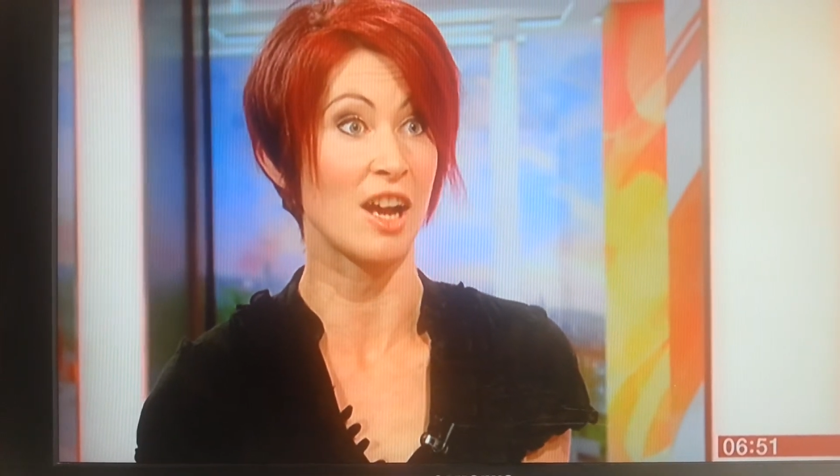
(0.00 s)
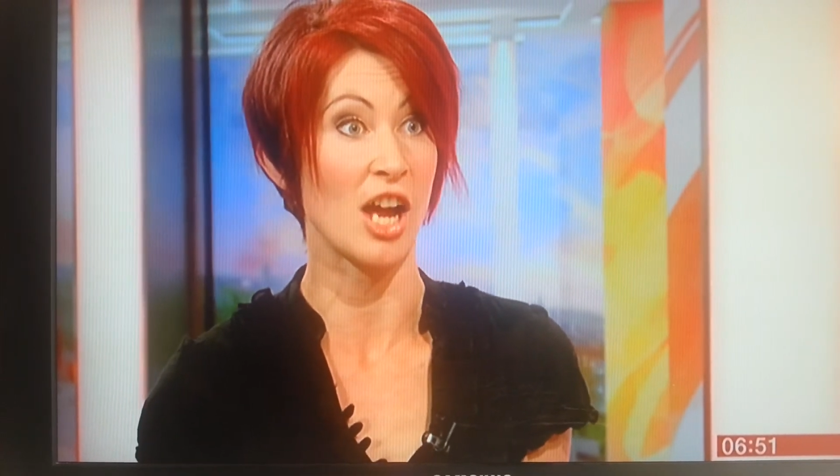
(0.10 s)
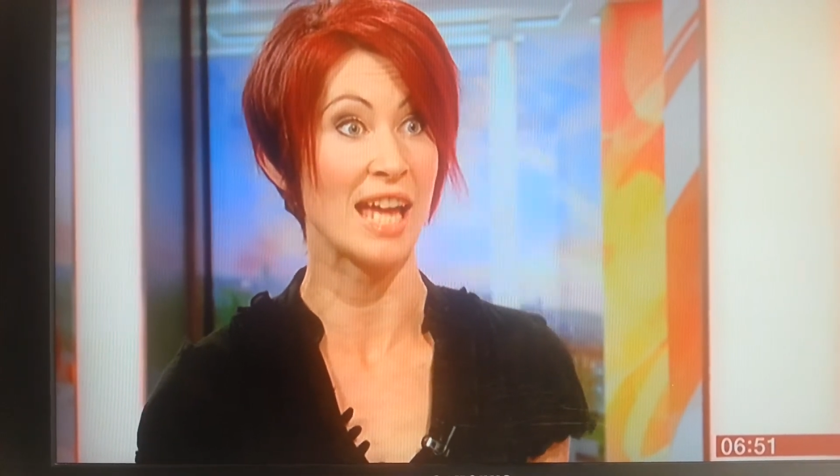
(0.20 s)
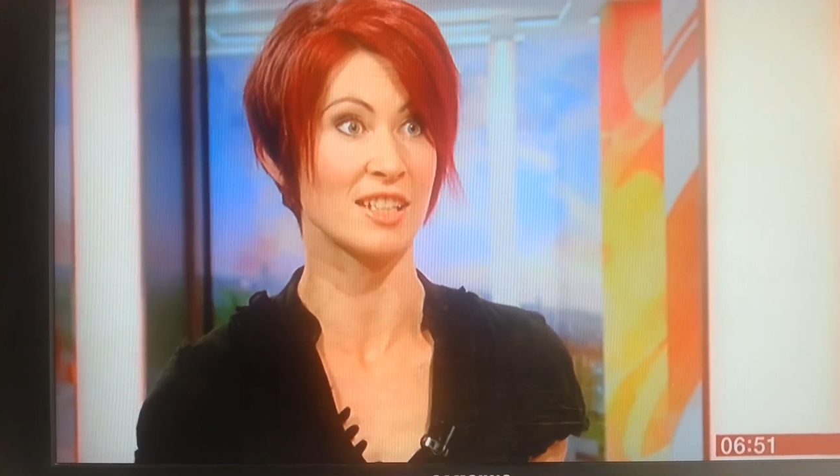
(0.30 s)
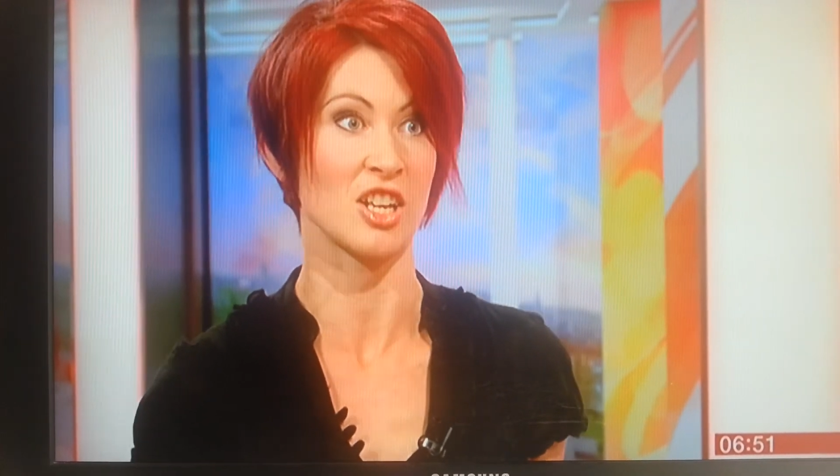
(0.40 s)

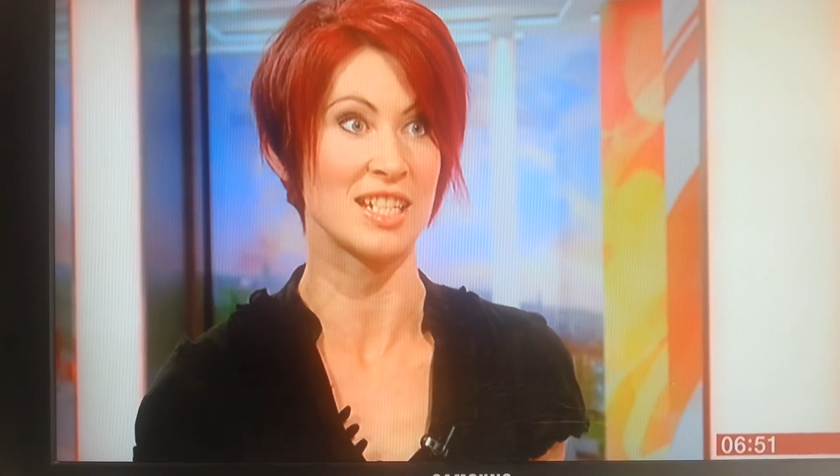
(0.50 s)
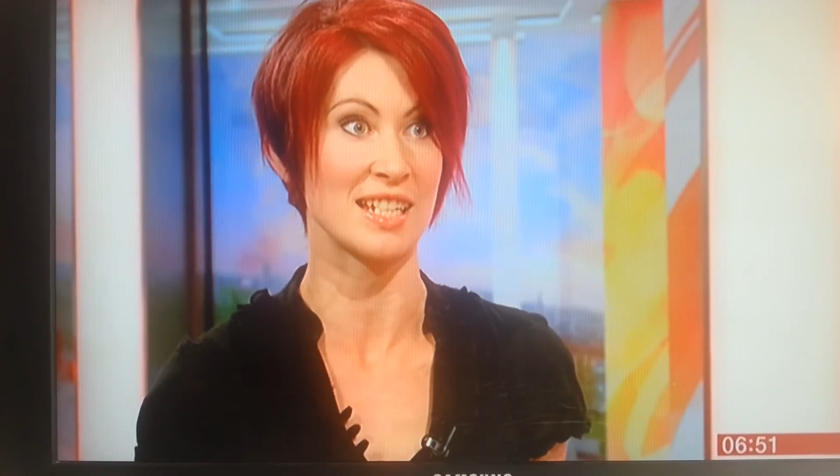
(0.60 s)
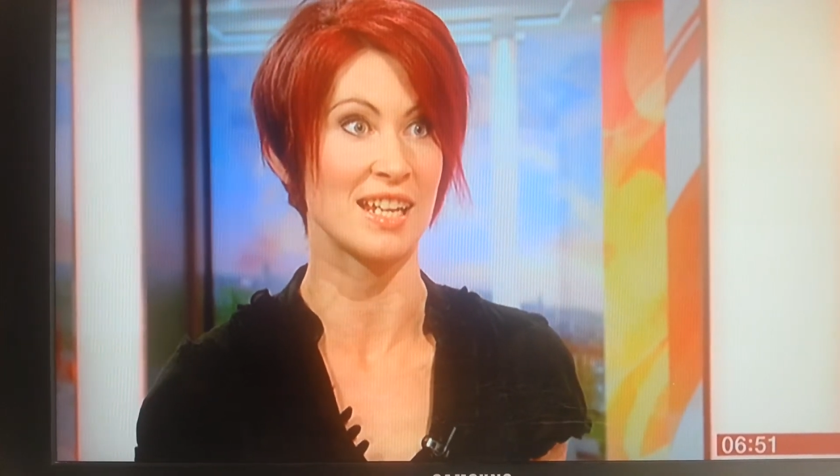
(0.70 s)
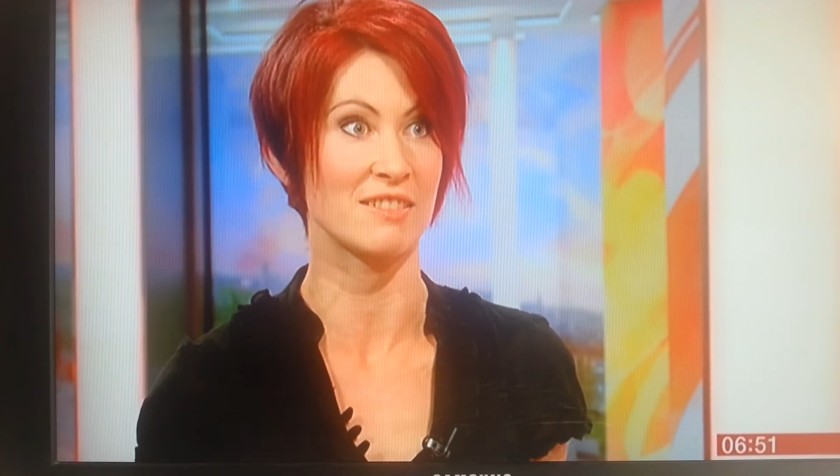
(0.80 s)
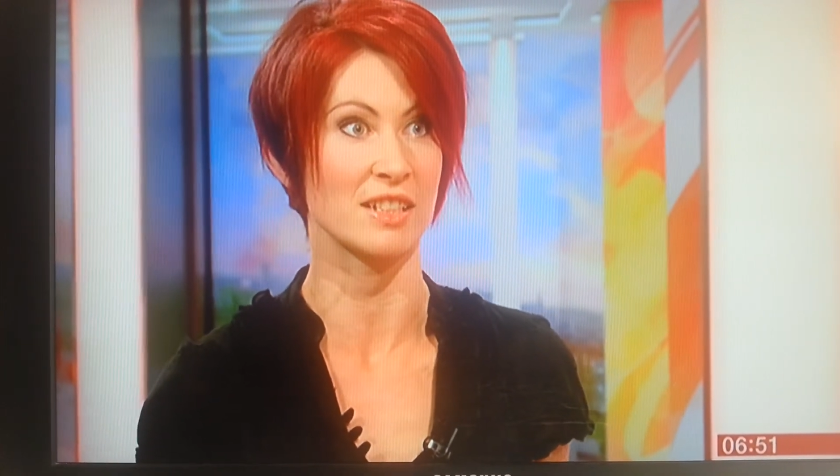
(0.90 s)
I had an
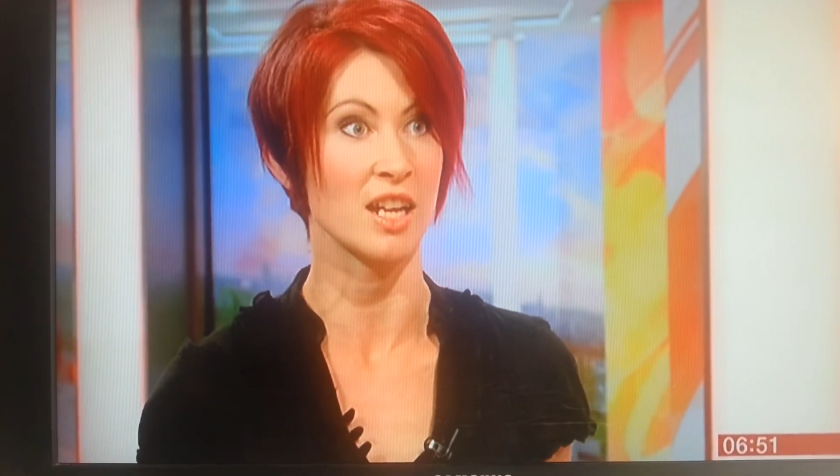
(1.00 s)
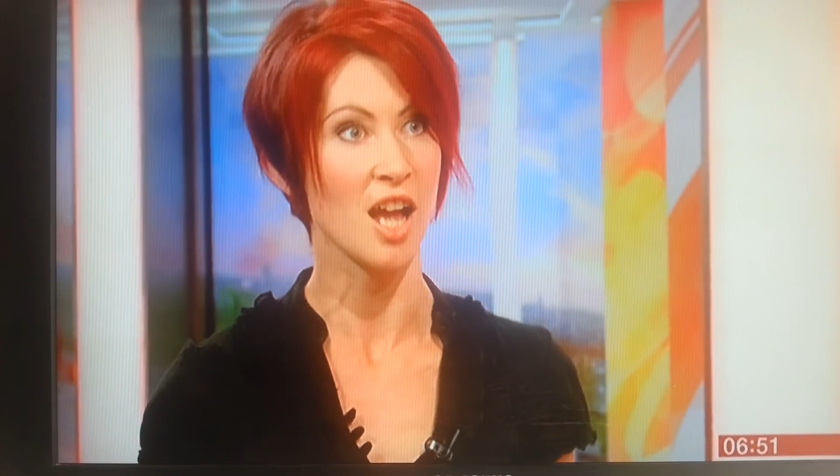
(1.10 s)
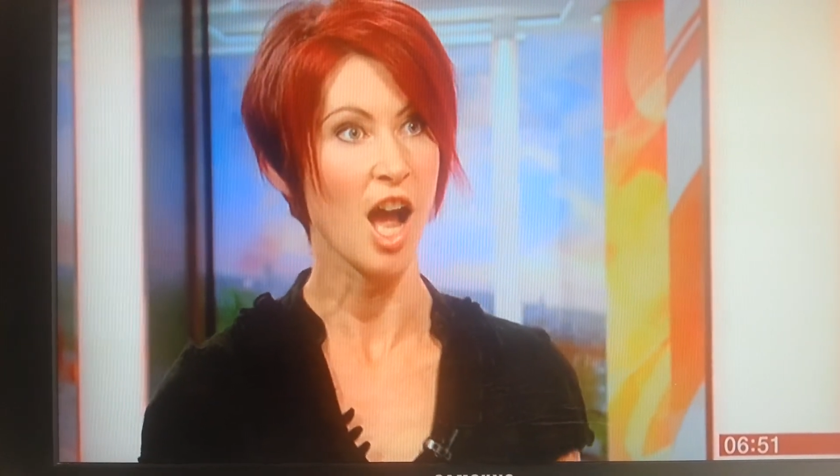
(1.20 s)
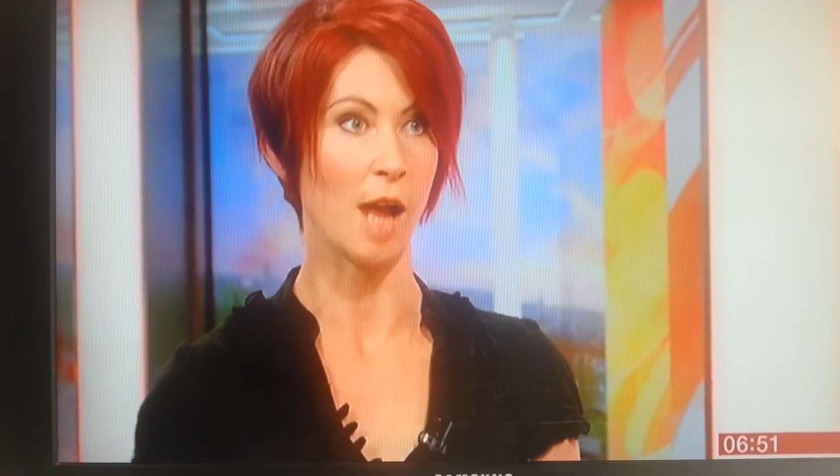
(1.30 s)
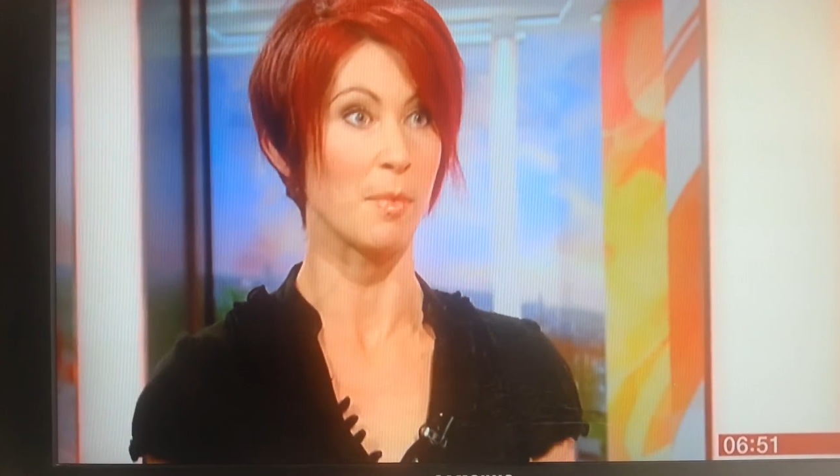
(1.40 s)
idea and
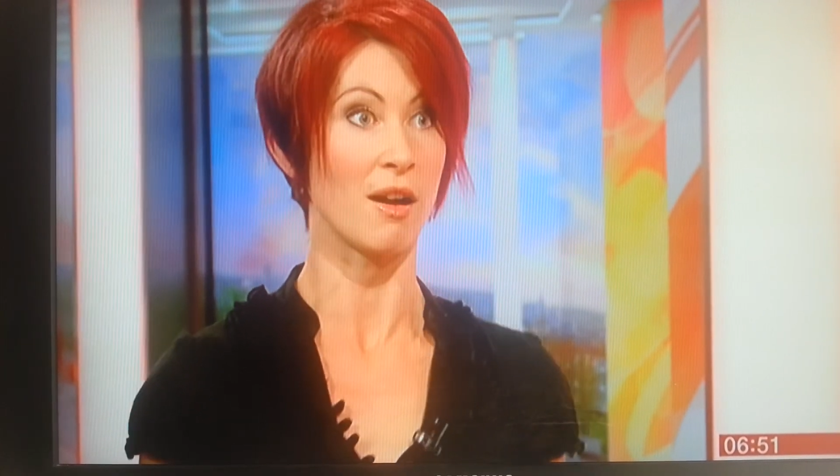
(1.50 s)
I'm